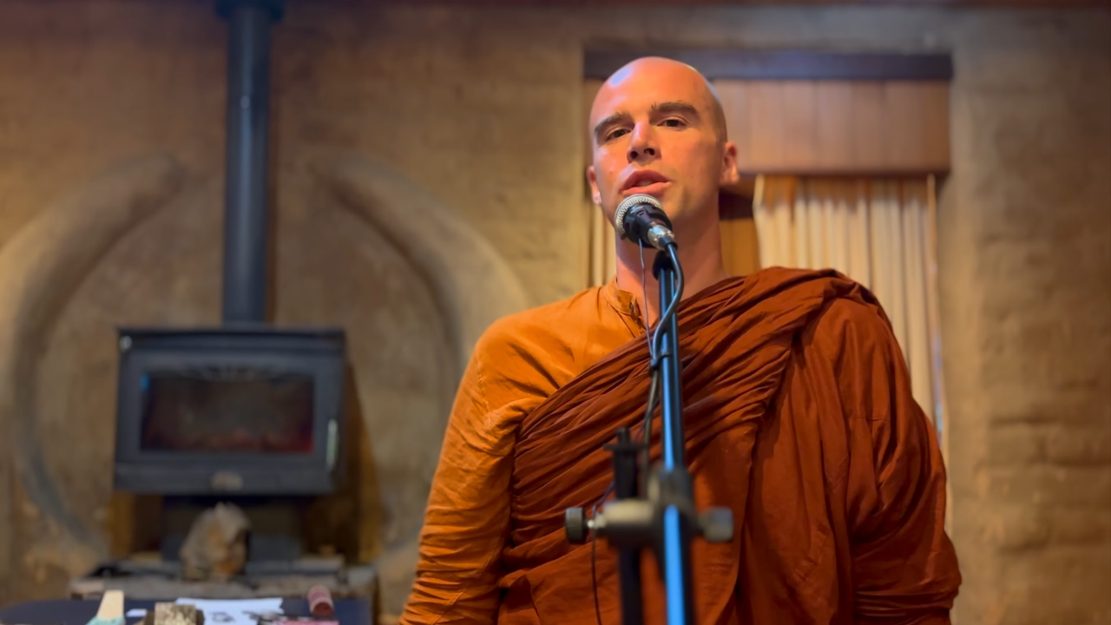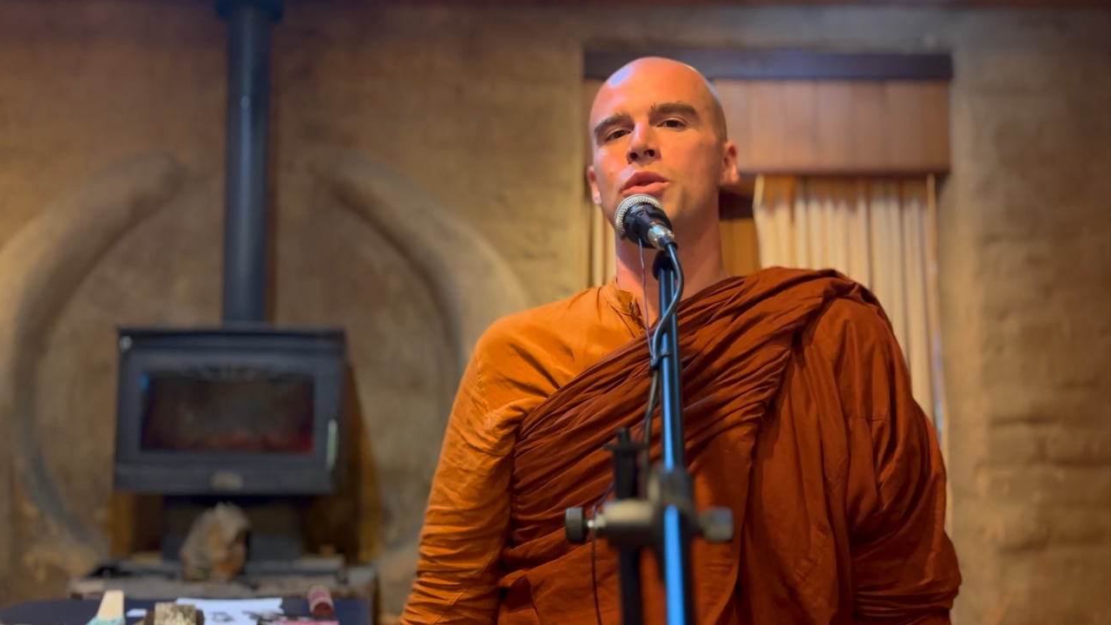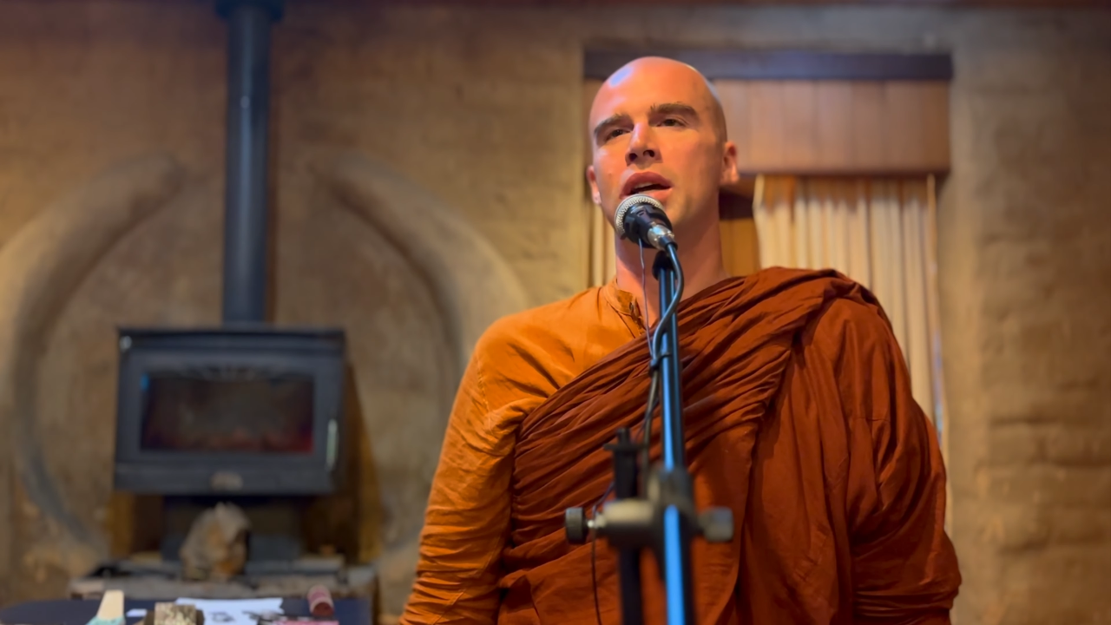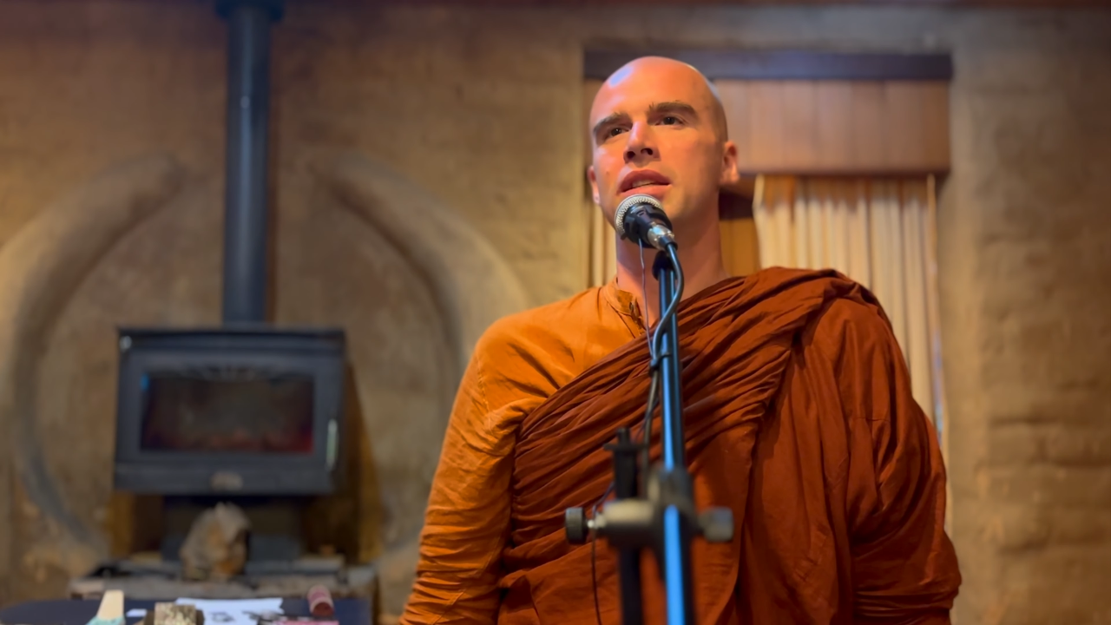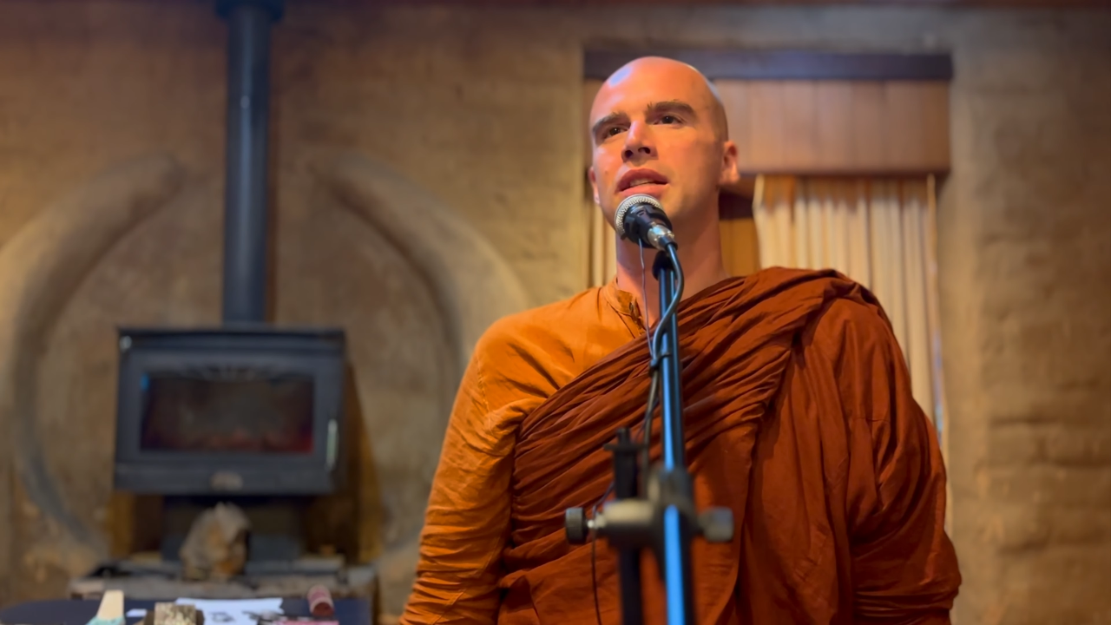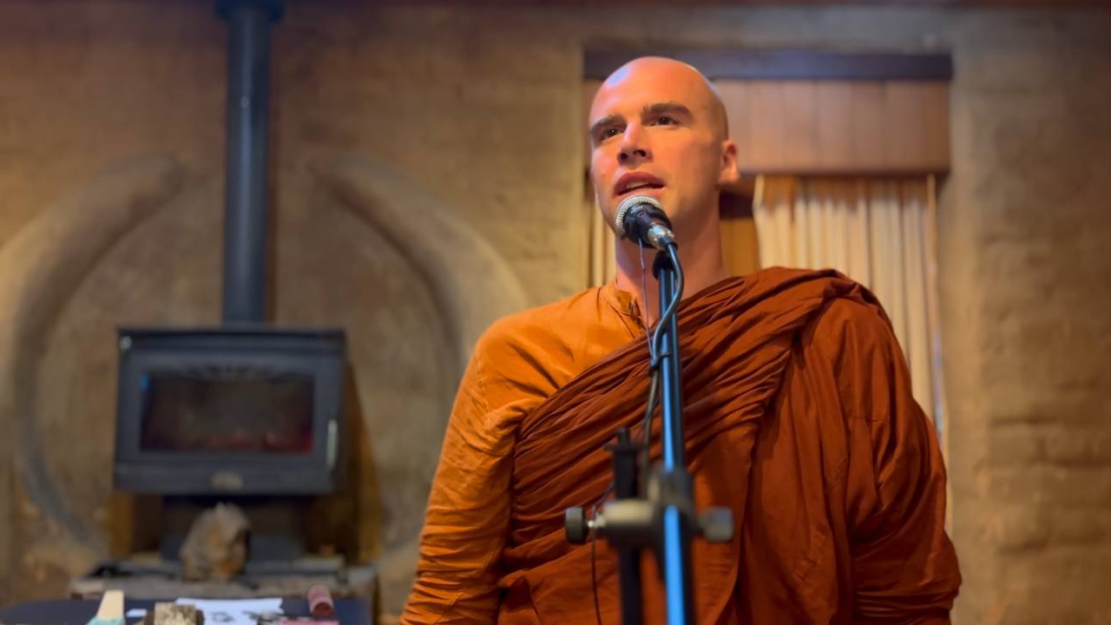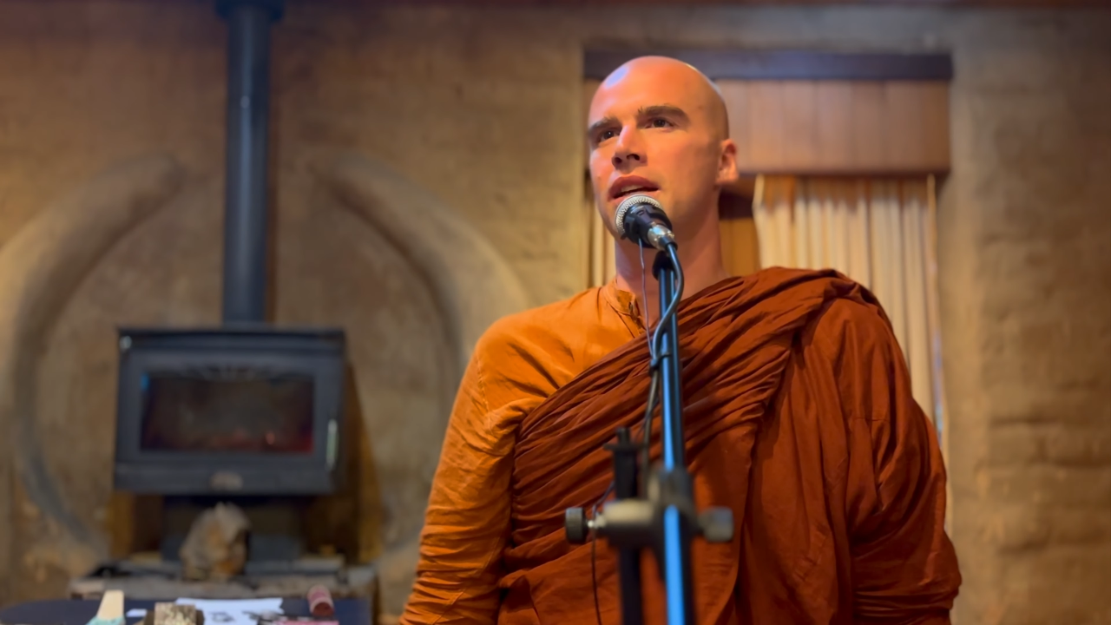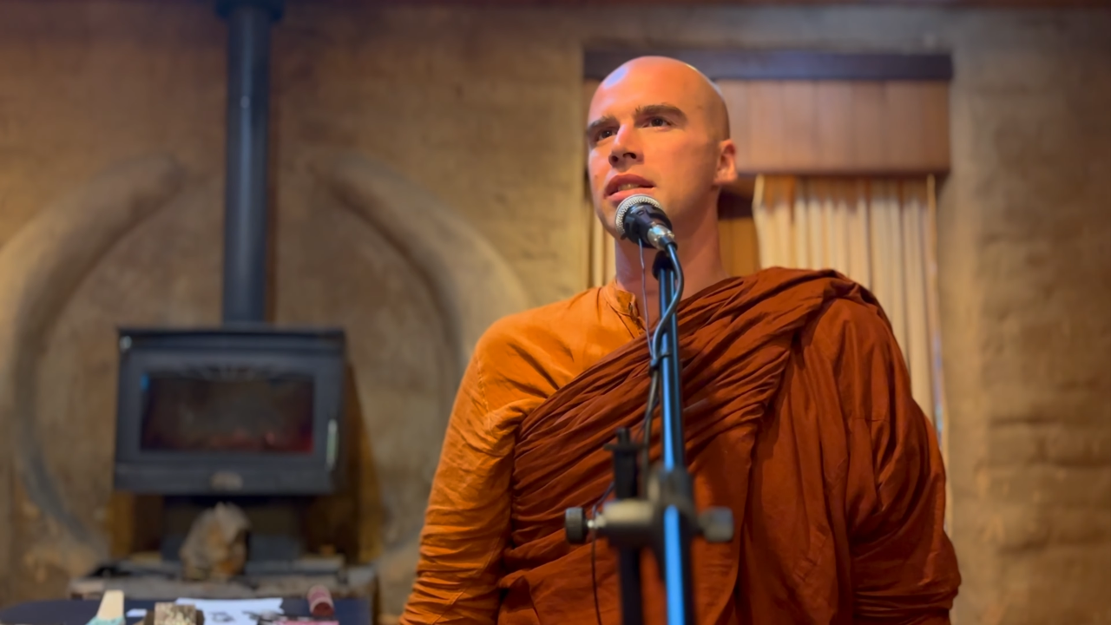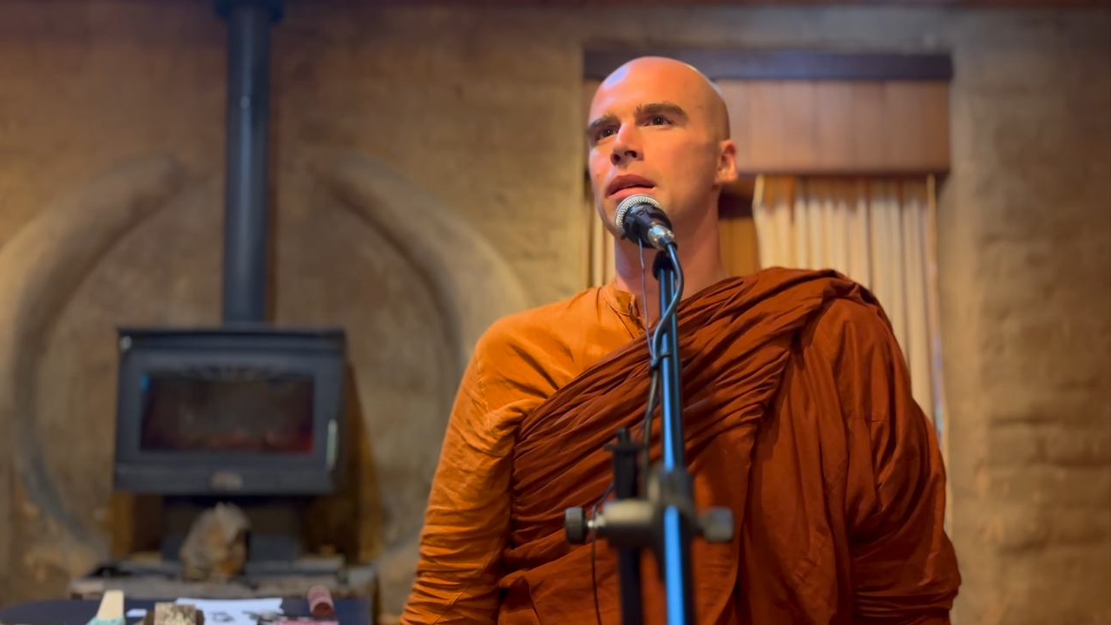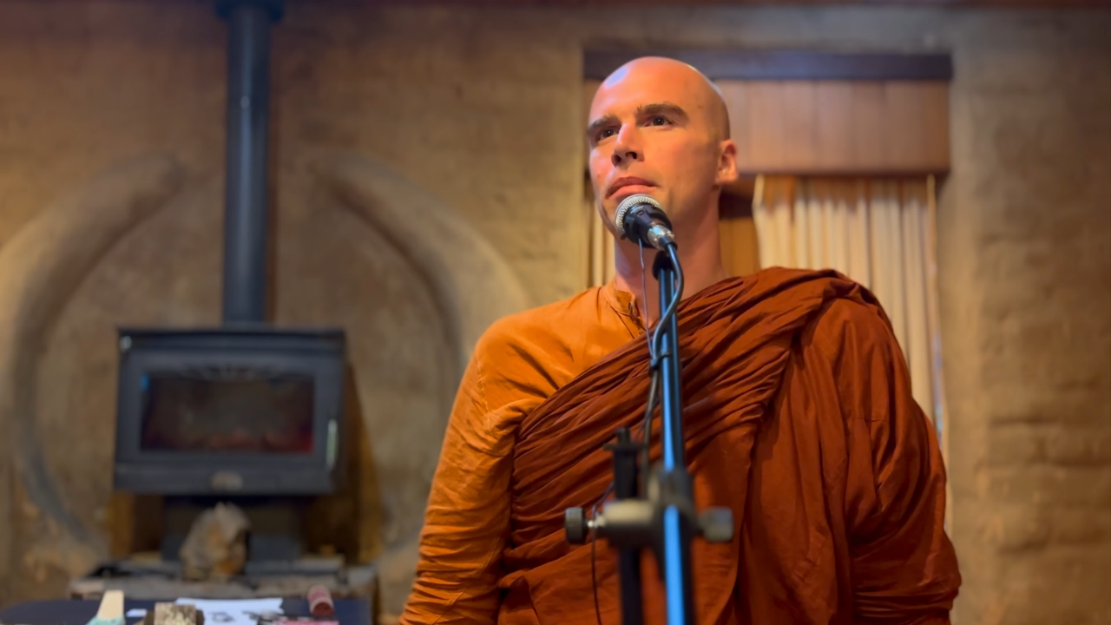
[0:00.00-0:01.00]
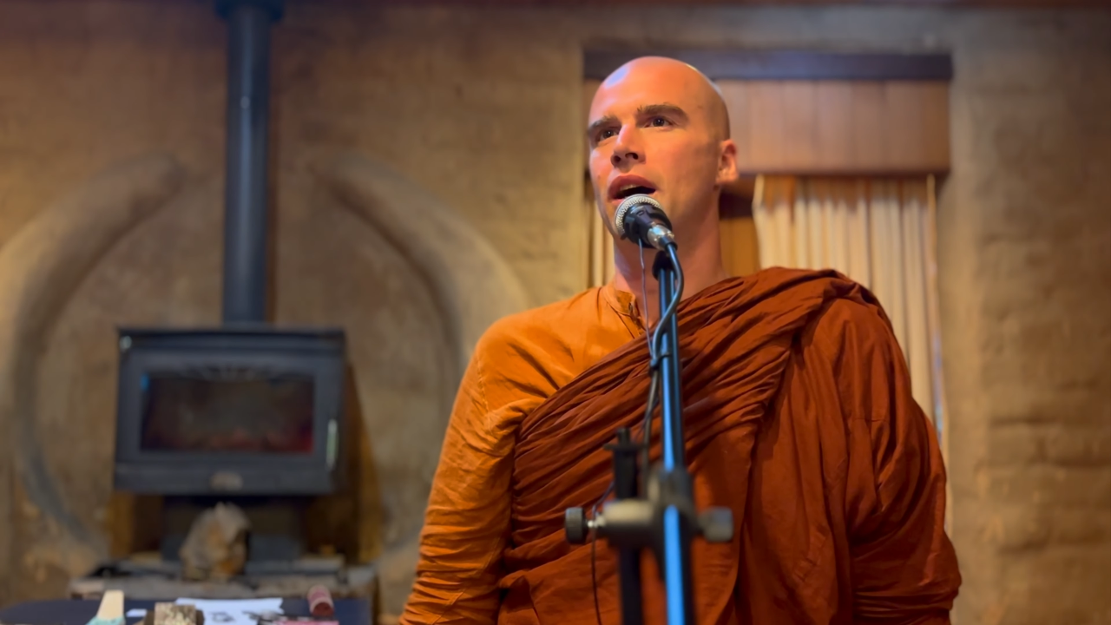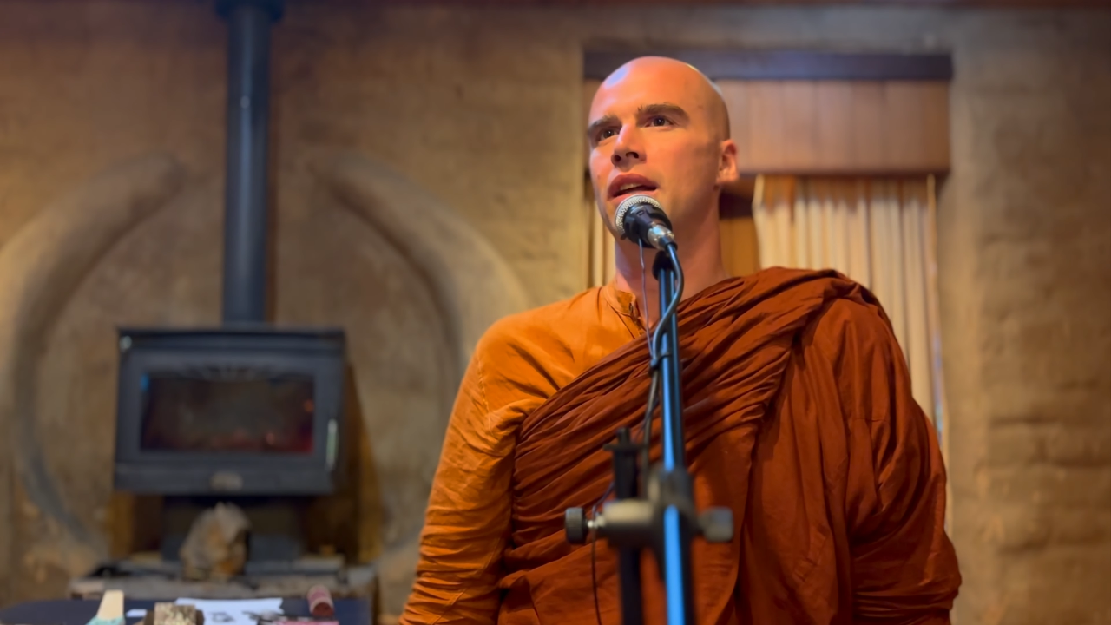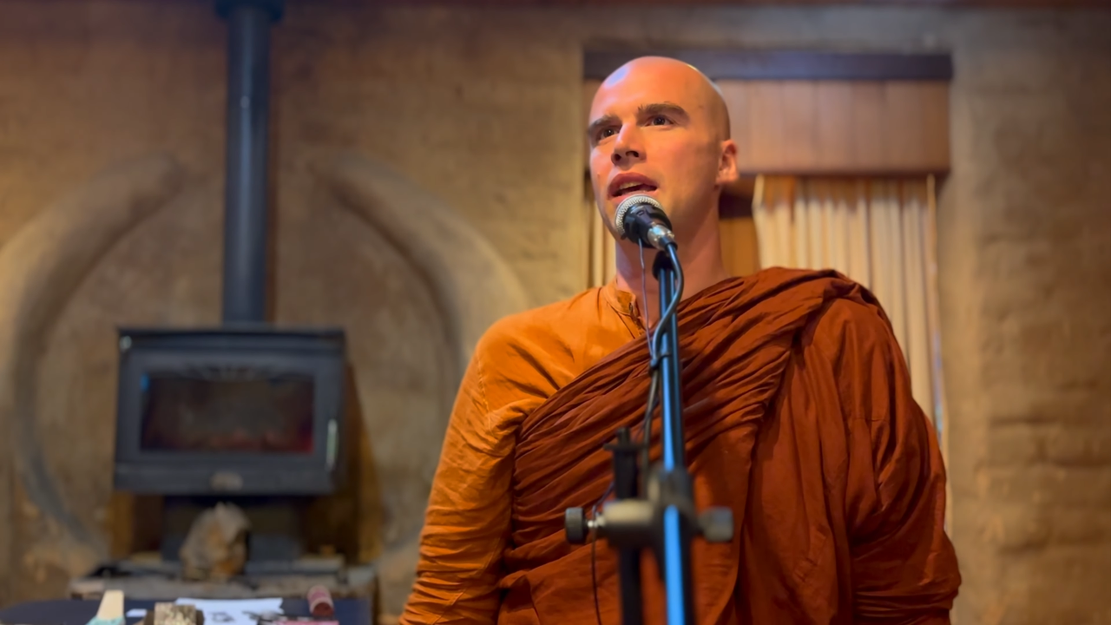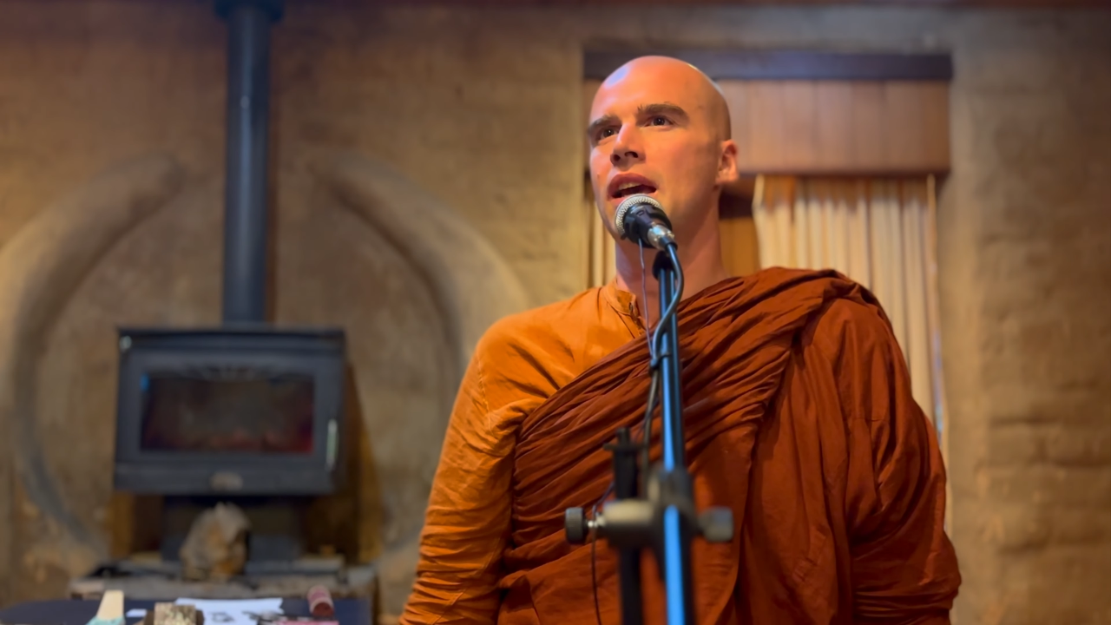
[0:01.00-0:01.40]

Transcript: translating samadhi